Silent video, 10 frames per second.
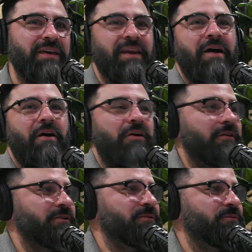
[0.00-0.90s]
Now,
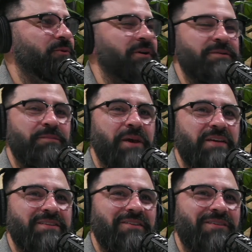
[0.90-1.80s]
ours was
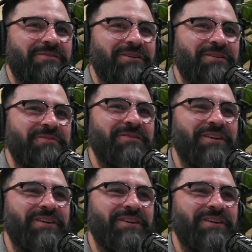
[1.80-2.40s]
based off of,